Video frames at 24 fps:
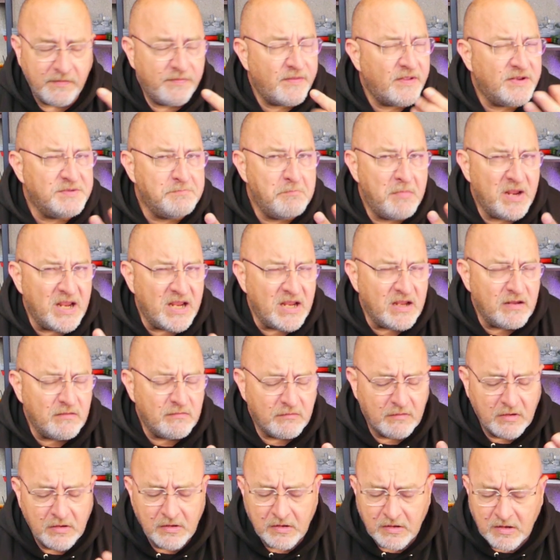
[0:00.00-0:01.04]
that's me,
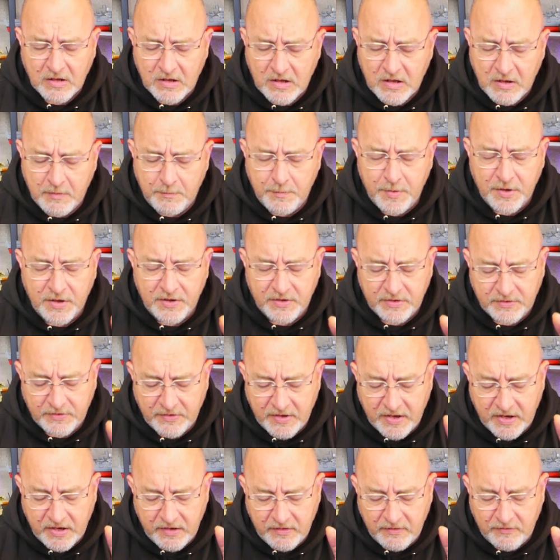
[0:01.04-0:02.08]
but
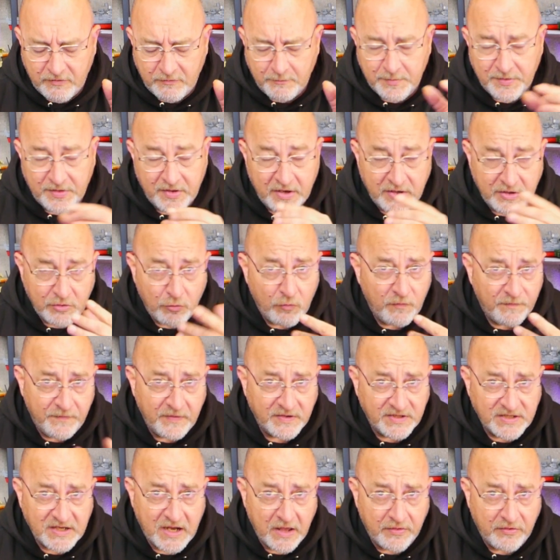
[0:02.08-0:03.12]
they'd all
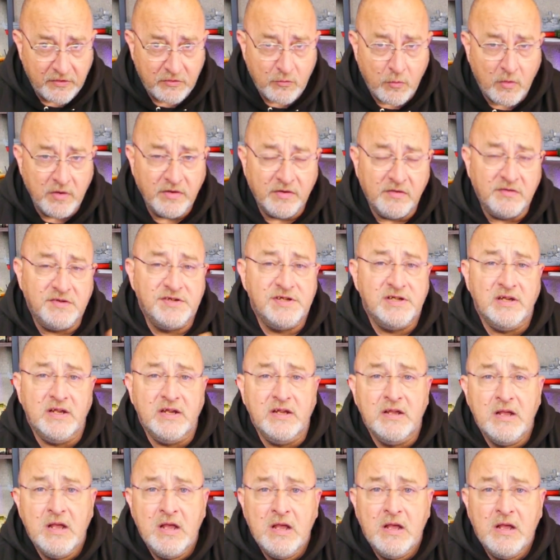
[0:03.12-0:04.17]
fit together quite nicely.
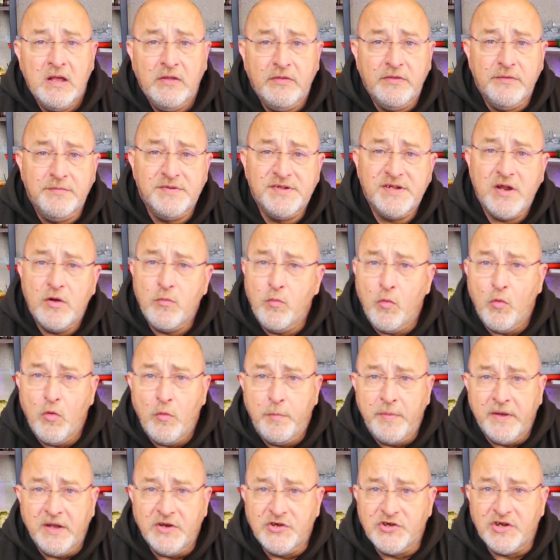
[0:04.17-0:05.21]
There was no
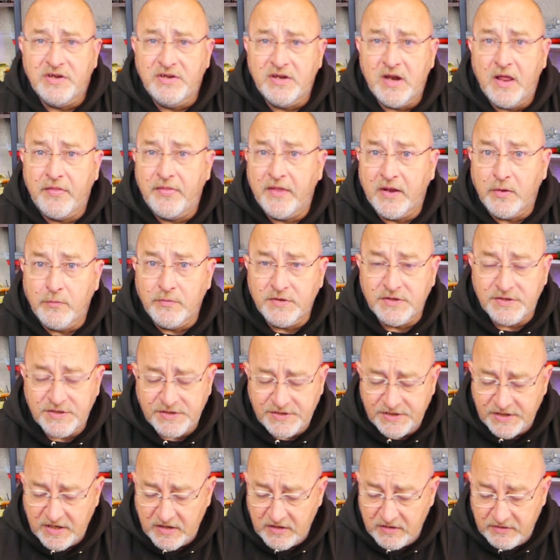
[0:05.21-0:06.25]
warpage and nothing
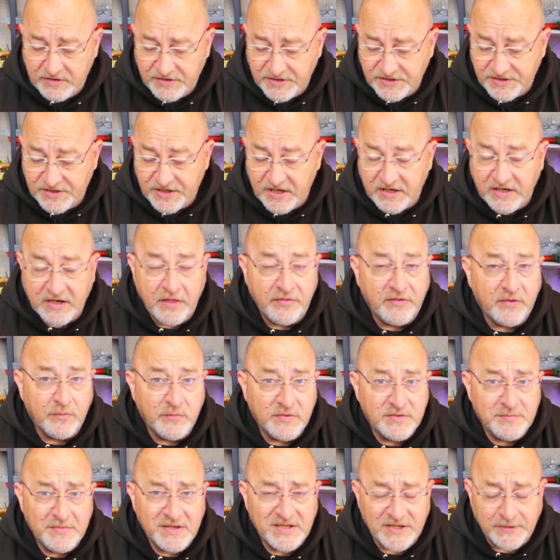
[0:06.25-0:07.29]
was, as I say, nothing
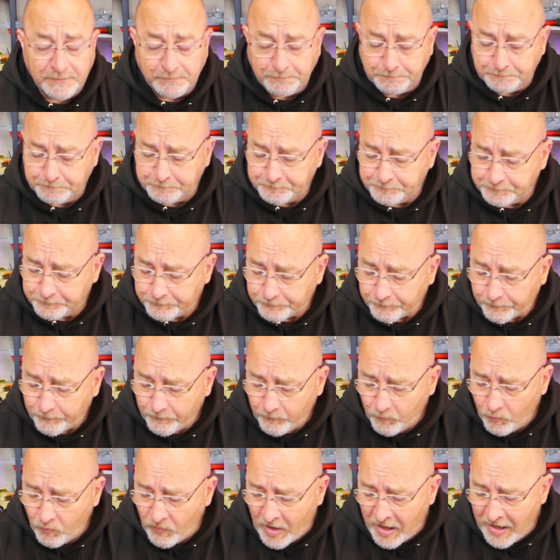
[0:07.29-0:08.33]
was missing.
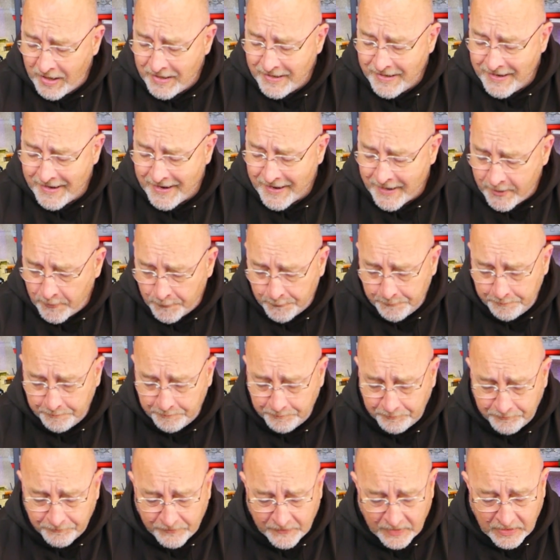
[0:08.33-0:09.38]
Now,
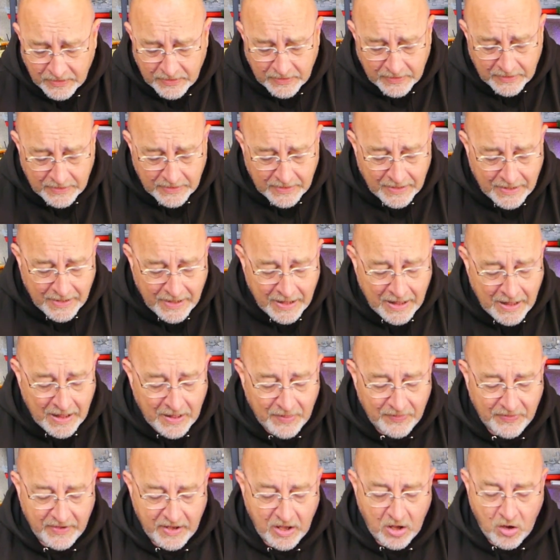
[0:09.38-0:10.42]

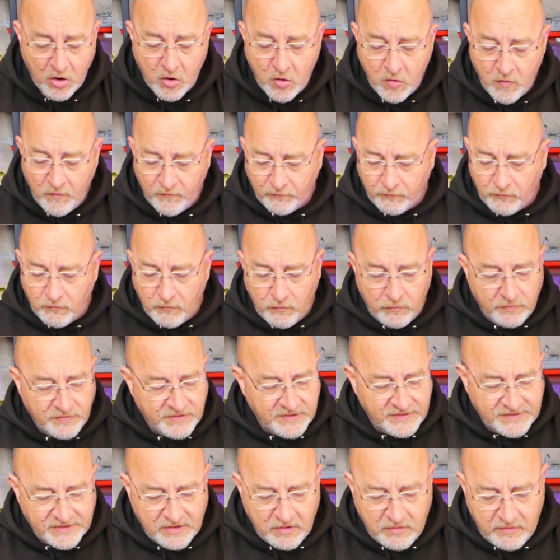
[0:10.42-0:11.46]
the overall
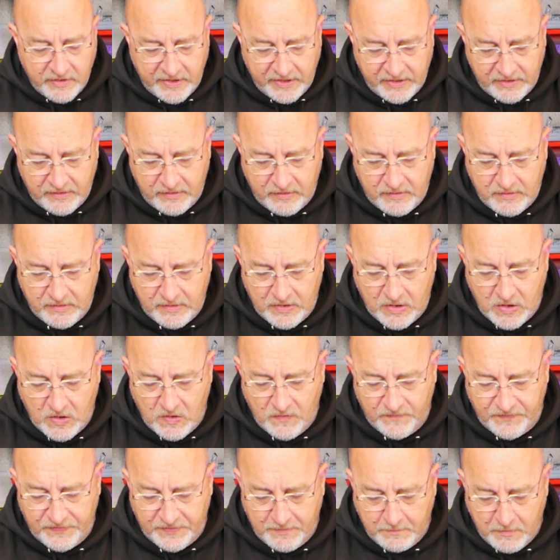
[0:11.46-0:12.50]
design
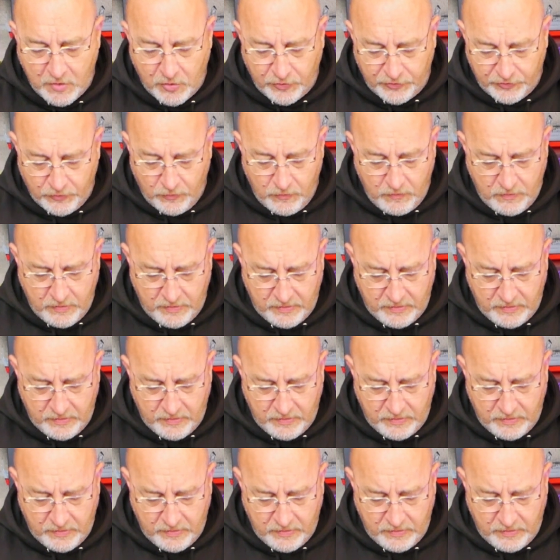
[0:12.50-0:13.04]
of the model.